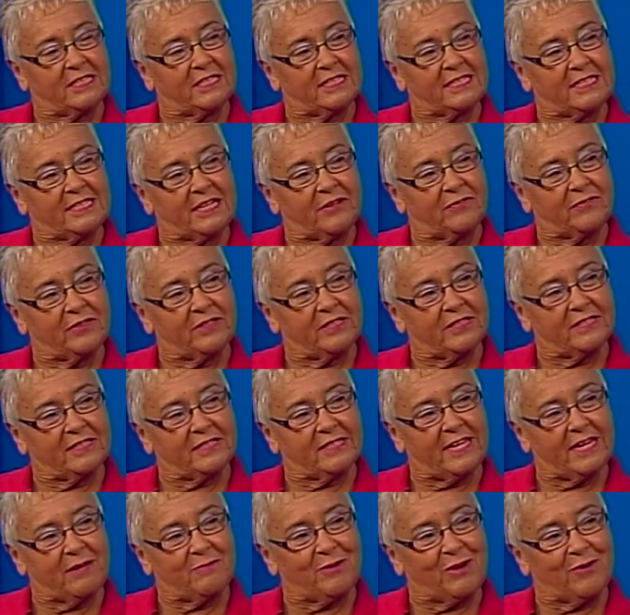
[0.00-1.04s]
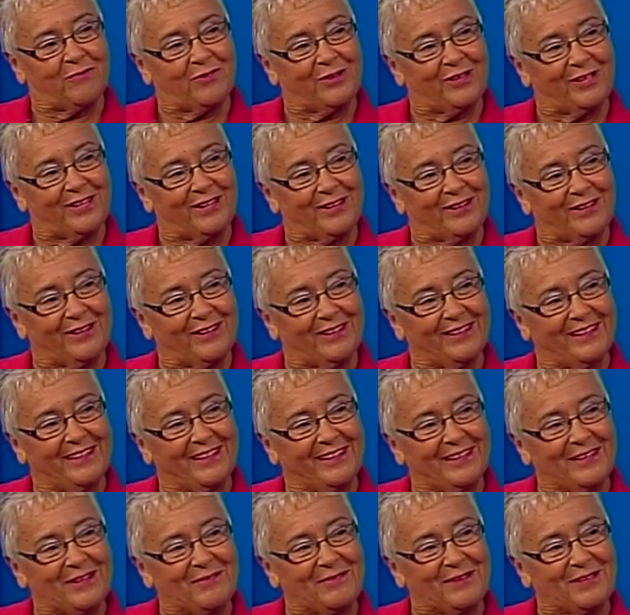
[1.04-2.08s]
It's never the same every year,
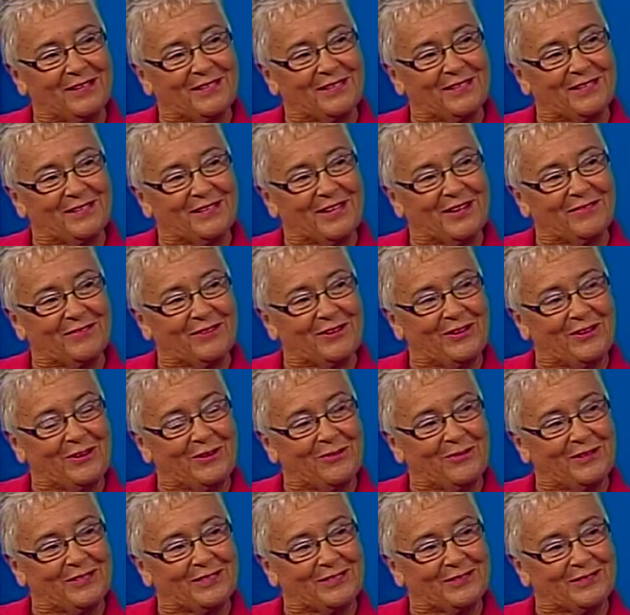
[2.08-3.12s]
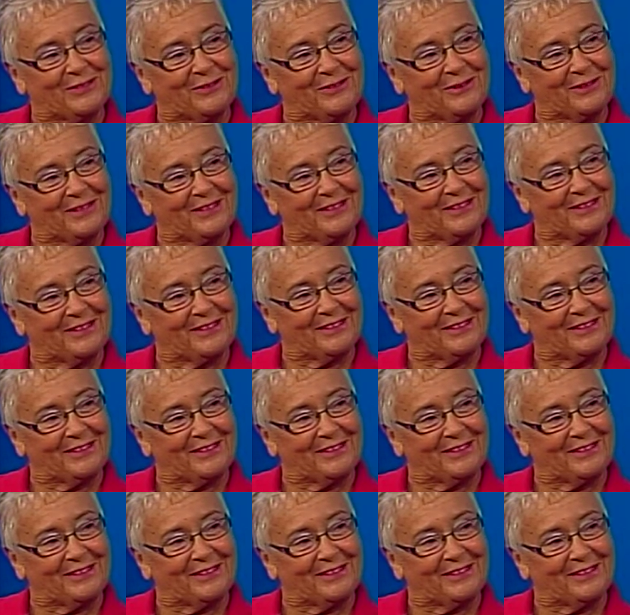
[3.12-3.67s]
because you never know which story